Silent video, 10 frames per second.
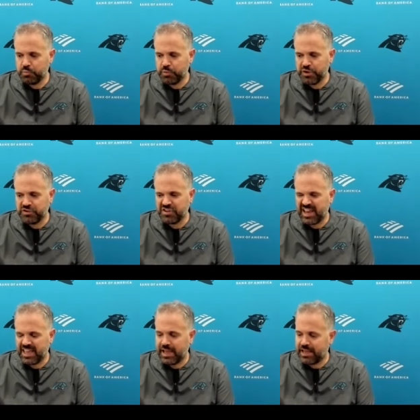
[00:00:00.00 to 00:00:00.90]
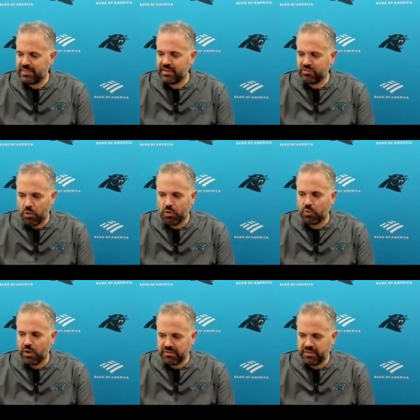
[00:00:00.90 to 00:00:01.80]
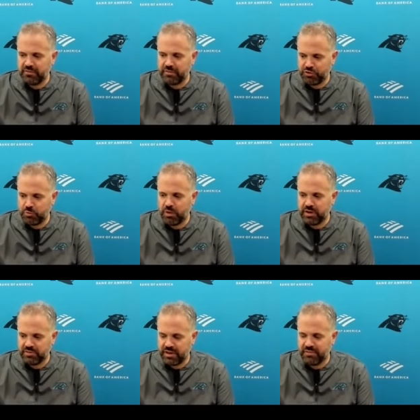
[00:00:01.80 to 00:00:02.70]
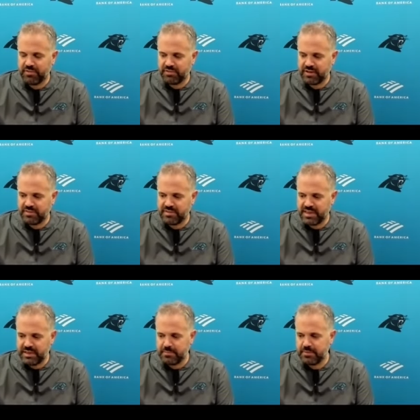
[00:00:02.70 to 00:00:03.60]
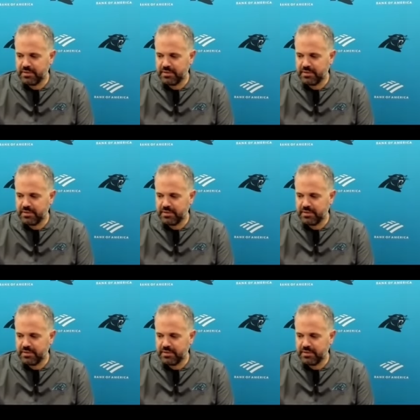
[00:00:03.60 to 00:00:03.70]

you just kind of can't get things going quite to the level that you want as an offense and as a team.